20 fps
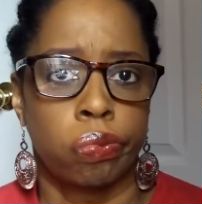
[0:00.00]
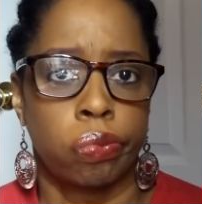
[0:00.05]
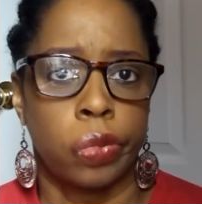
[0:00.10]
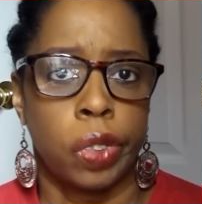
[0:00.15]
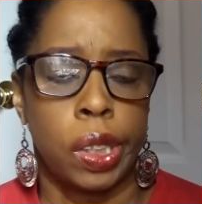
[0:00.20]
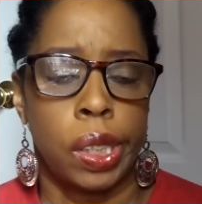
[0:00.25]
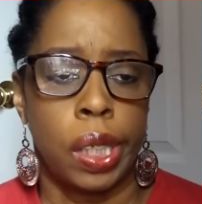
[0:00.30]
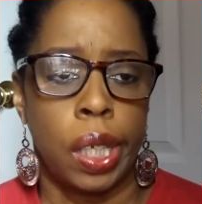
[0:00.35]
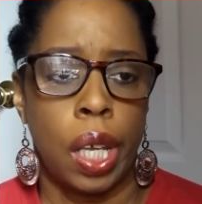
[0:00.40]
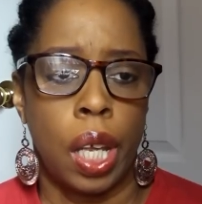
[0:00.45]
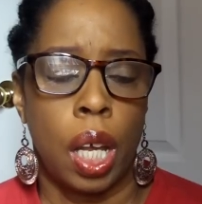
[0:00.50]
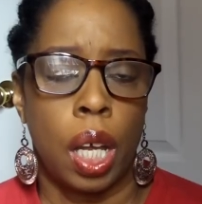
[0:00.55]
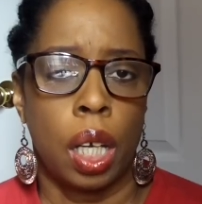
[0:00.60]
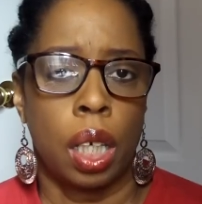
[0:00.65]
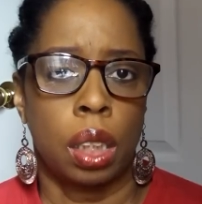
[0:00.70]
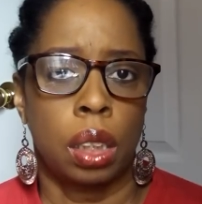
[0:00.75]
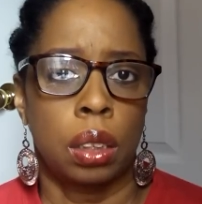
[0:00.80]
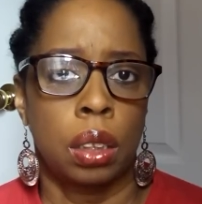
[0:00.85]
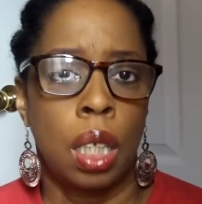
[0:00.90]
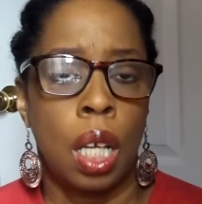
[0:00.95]
Yeah.
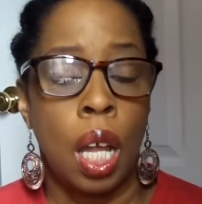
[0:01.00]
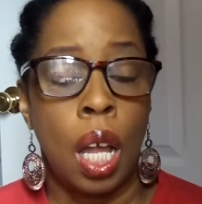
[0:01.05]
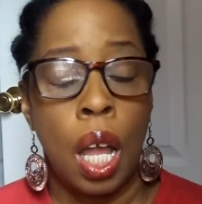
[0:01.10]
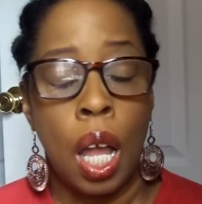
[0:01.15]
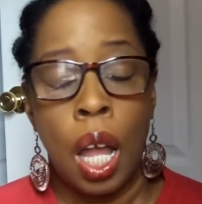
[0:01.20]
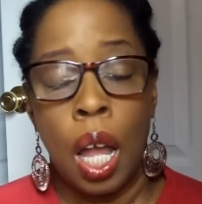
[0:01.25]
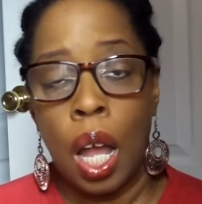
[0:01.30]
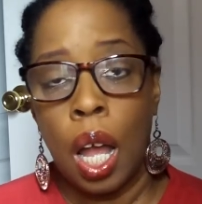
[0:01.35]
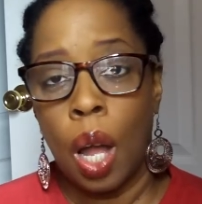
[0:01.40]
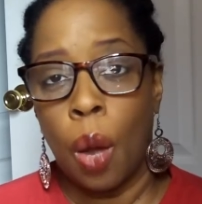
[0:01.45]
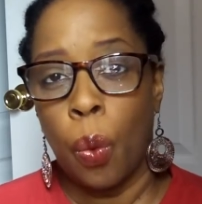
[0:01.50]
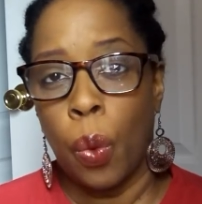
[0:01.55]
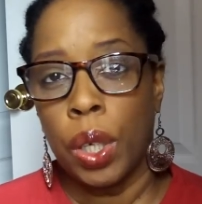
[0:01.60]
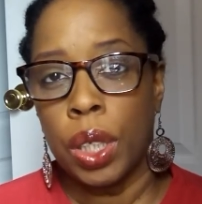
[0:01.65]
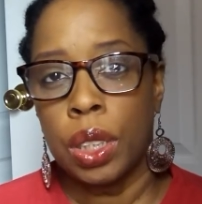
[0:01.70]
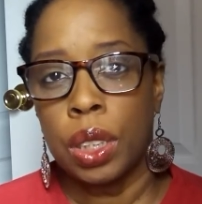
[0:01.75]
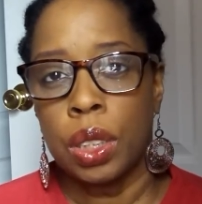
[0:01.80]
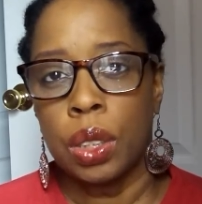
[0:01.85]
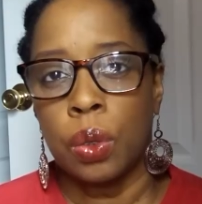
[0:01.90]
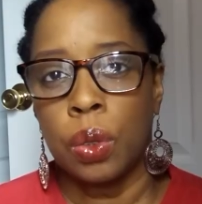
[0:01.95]
I
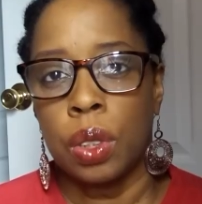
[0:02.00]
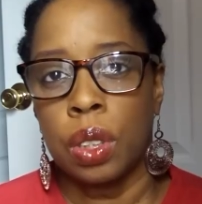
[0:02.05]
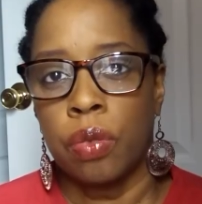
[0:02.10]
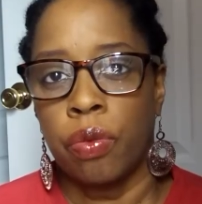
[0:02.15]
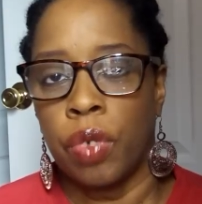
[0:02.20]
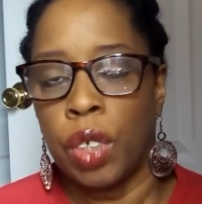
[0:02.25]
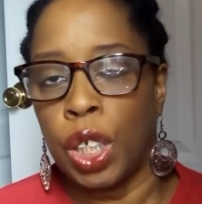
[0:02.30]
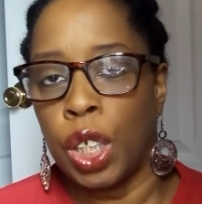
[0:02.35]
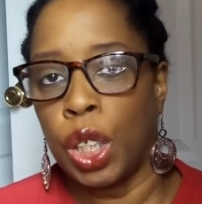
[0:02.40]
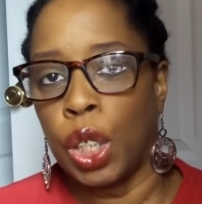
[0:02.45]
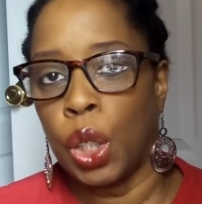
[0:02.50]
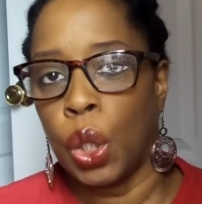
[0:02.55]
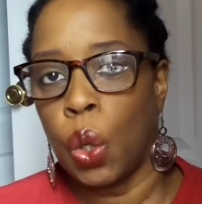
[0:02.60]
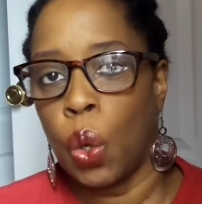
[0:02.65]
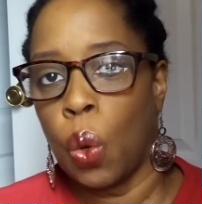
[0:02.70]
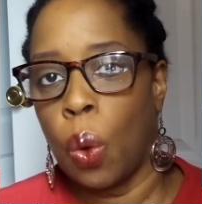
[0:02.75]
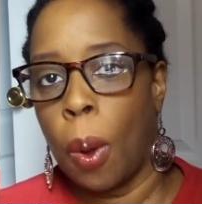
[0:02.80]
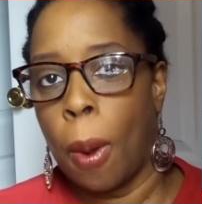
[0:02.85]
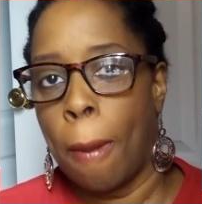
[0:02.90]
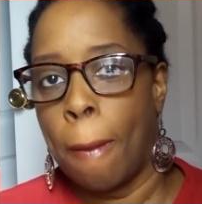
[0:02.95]
wanted to do this
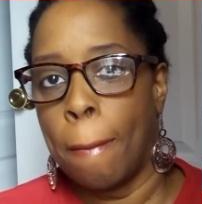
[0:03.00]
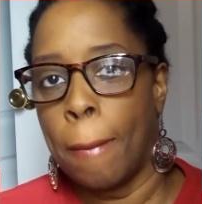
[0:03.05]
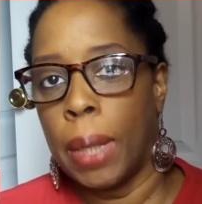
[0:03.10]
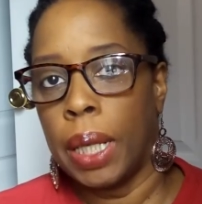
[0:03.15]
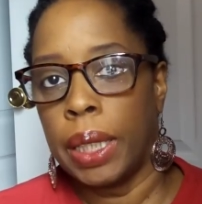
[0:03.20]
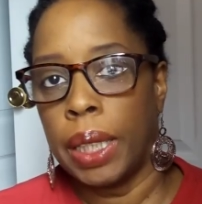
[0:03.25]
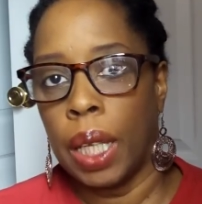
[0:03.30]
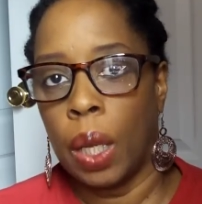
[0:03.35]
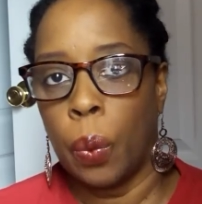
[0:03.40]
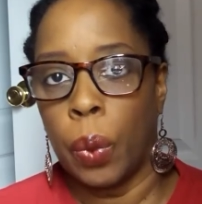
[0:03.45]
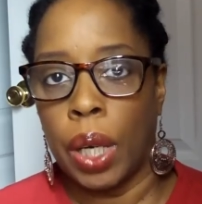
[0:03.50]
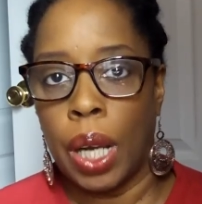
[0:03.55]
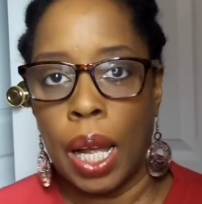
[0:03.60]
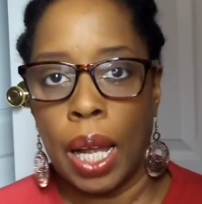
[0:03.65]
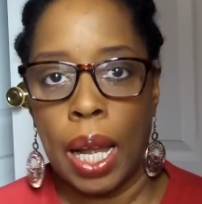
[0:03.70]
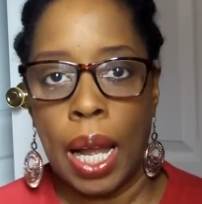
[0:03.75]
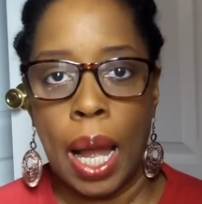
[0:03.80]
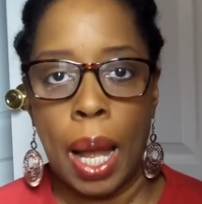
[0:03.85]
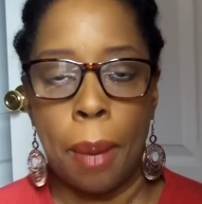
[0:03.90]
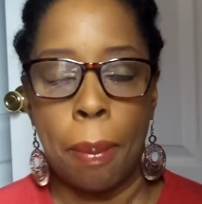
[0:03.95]
video Monday when I
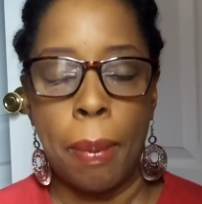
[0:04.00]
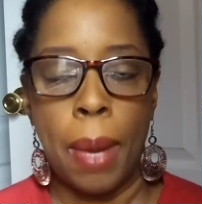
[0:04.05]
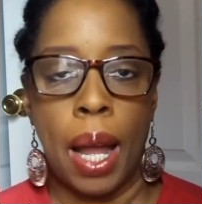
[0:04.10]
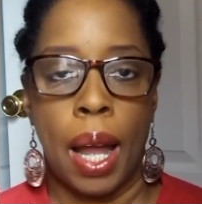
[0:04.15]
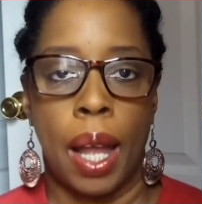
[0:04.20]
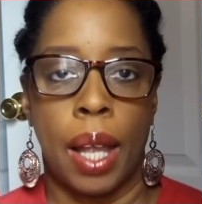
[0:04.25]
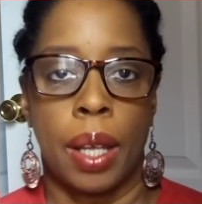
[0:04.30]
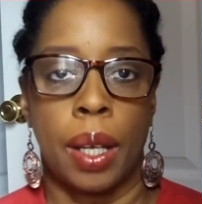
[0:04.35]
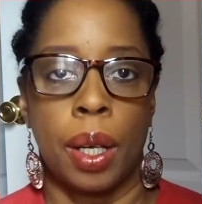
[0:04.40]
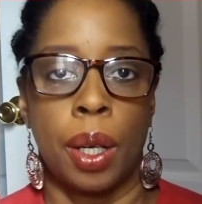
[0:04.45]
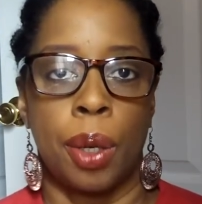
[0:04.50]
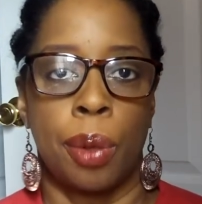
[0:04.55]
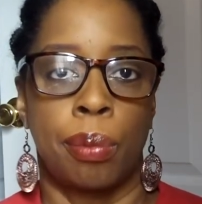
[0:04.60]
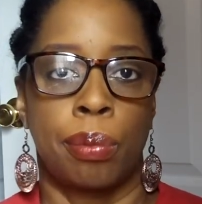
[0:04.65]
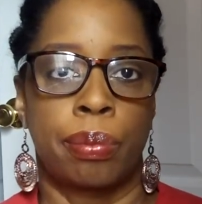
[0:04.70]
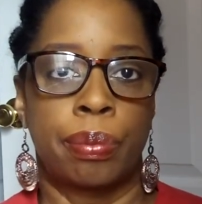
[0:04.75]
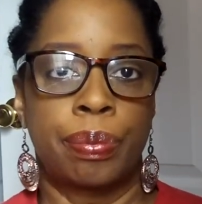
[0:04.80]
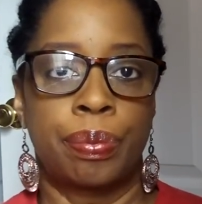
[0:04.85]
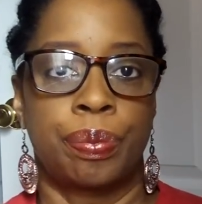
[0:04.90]
got my um,